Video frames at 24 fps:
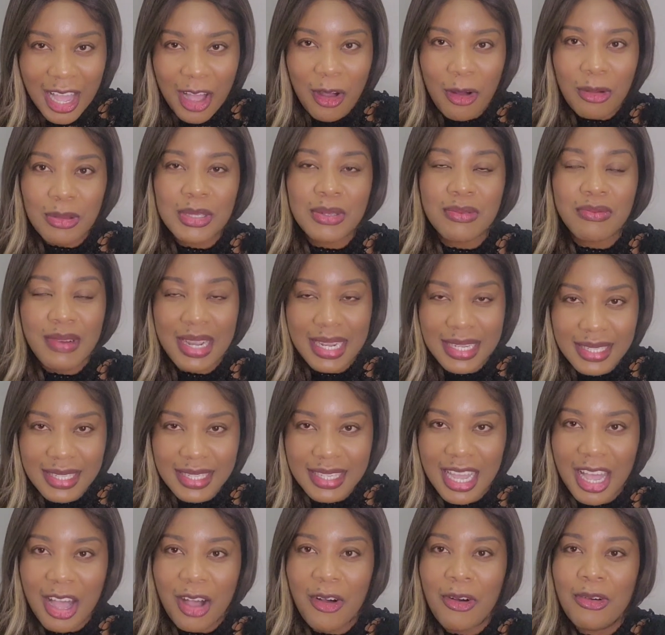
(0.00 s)
a house,
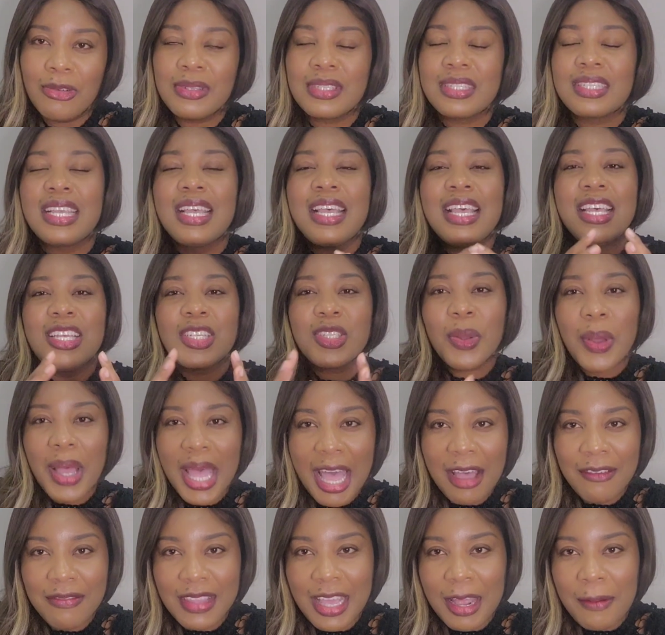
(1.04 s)
renting a house. So I
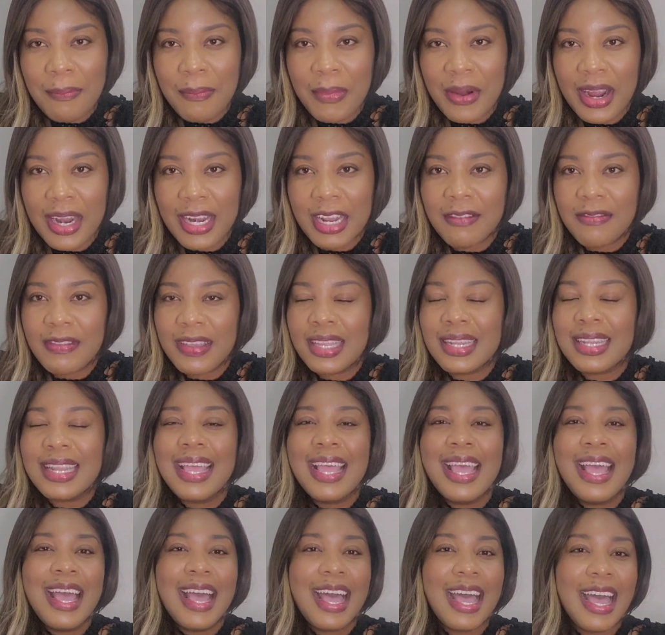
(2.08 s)
have that part of it.
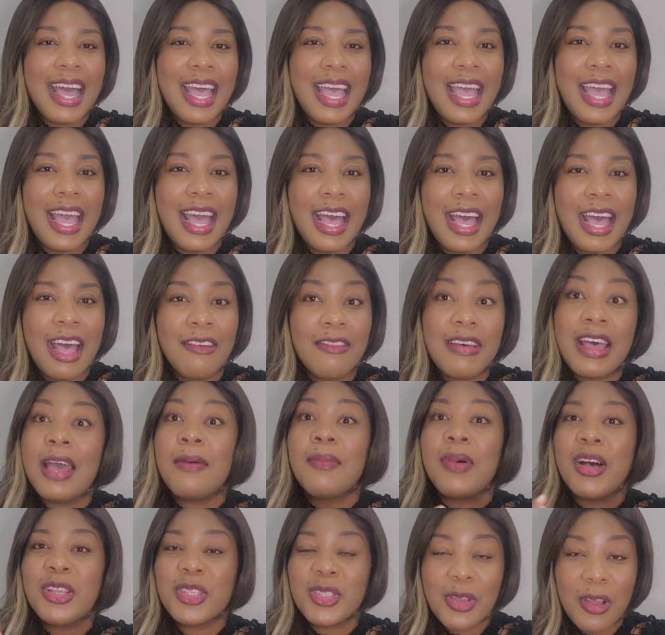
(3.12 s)

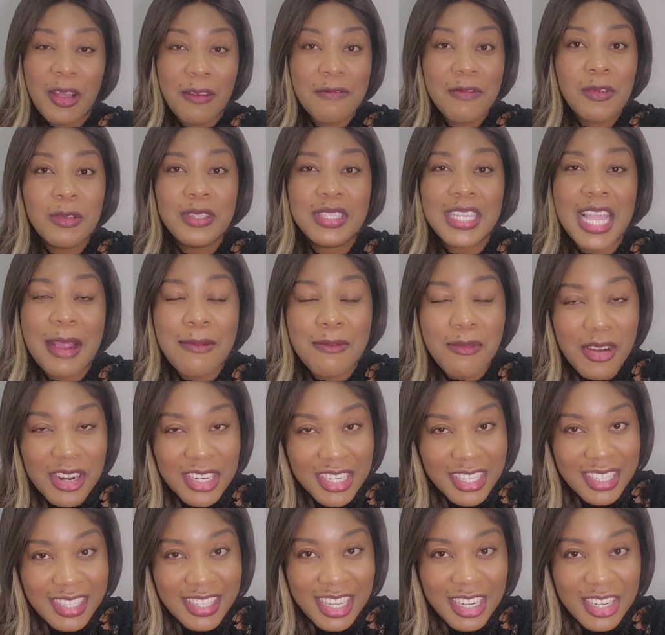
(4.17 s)
I'm also a full-time
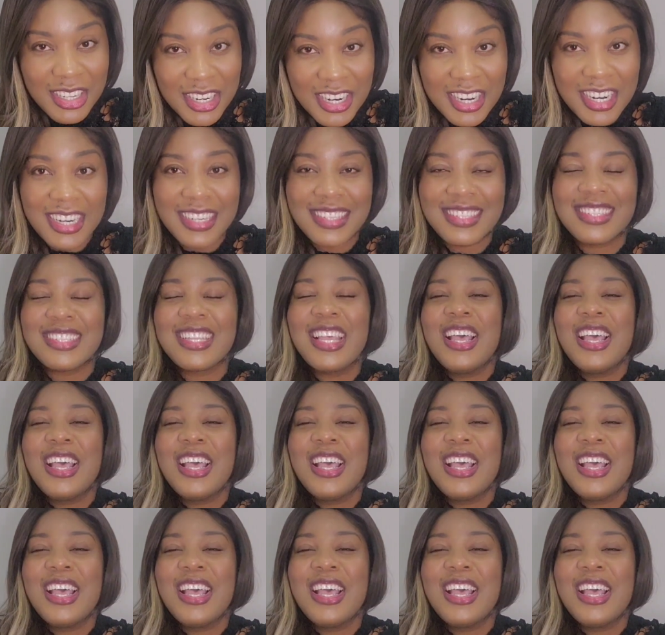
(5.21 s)
registered nurse.